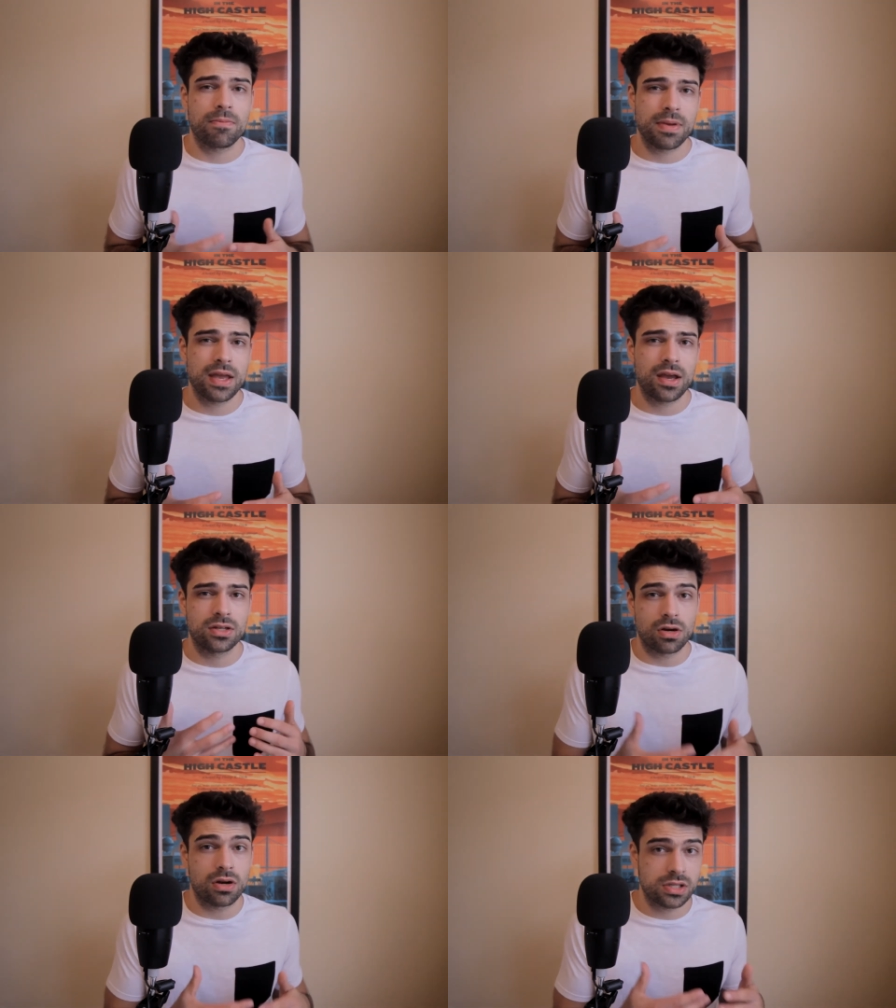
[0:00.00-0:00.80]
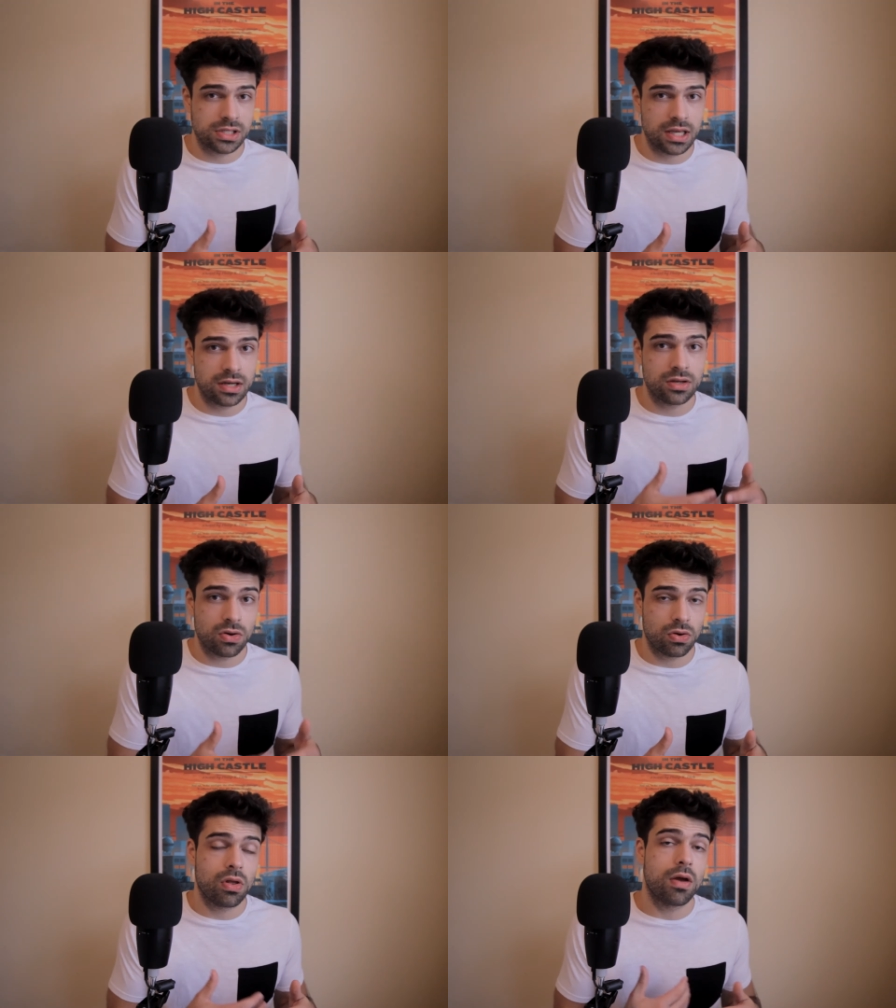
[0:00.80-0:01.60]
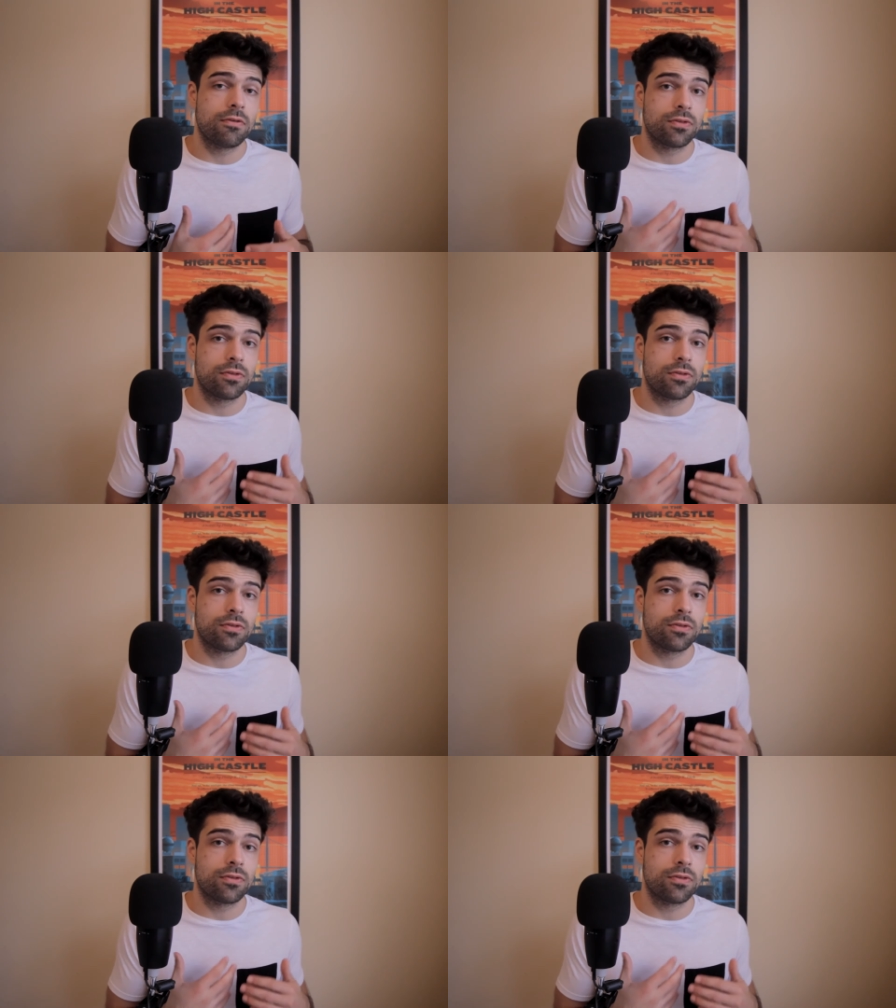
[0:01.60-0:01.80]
being a dark-skinned girl of